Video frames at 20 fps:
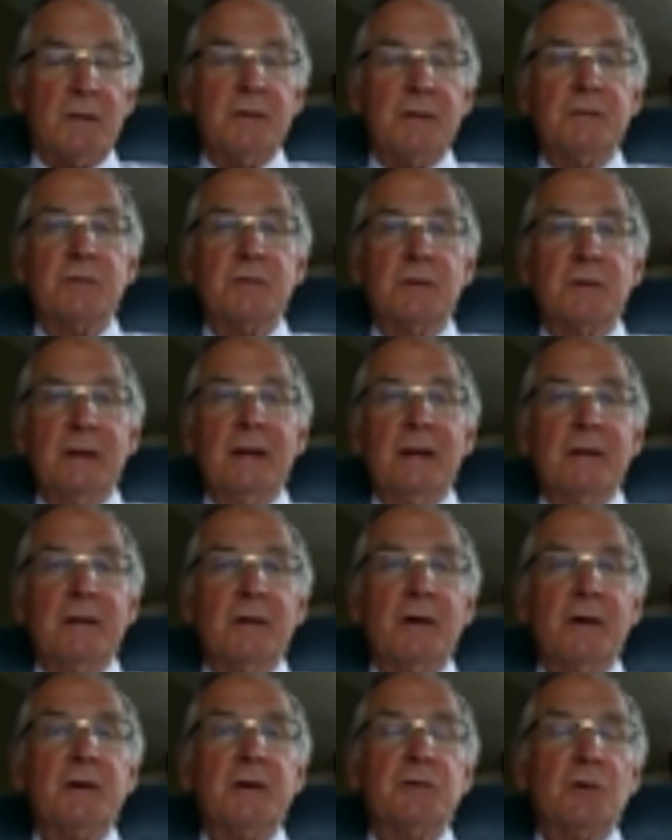It's
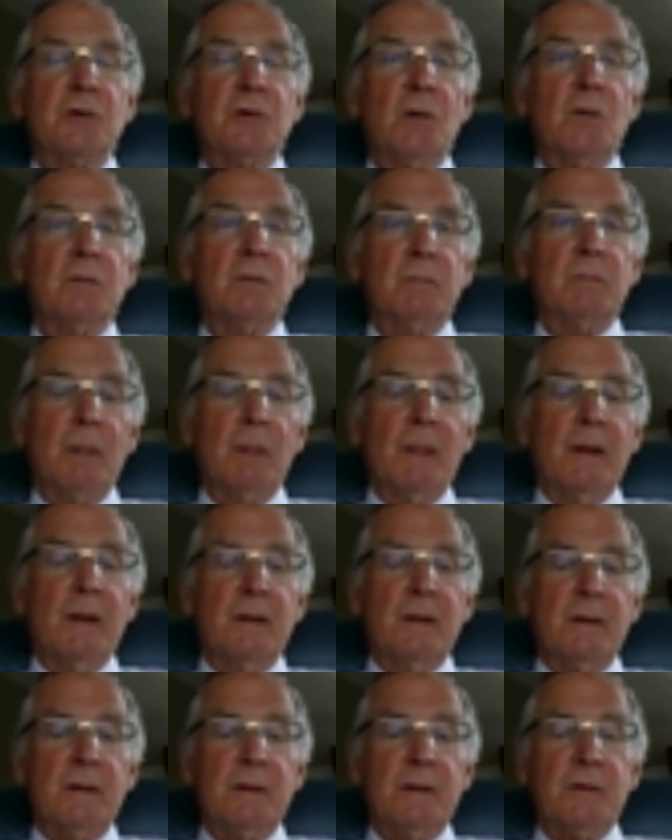got its own
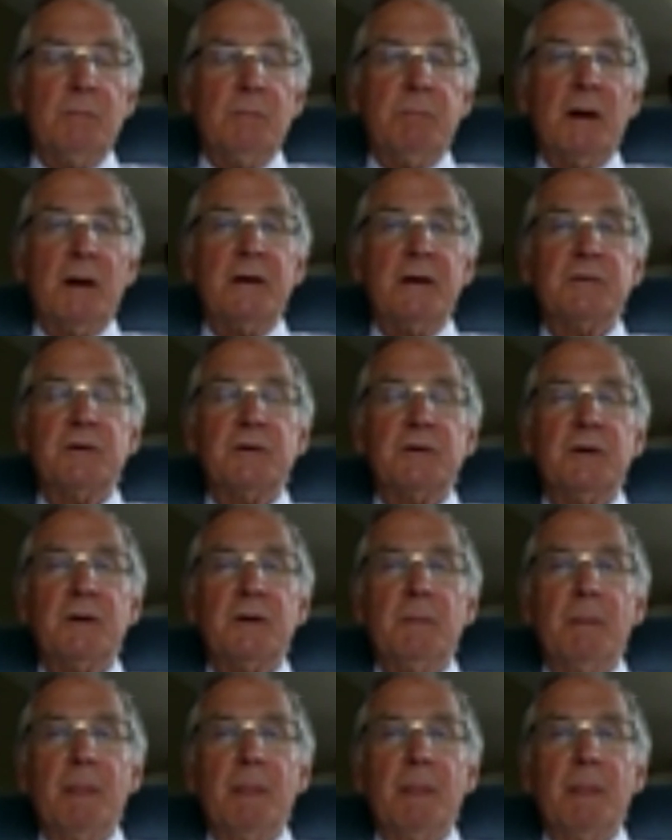complexity.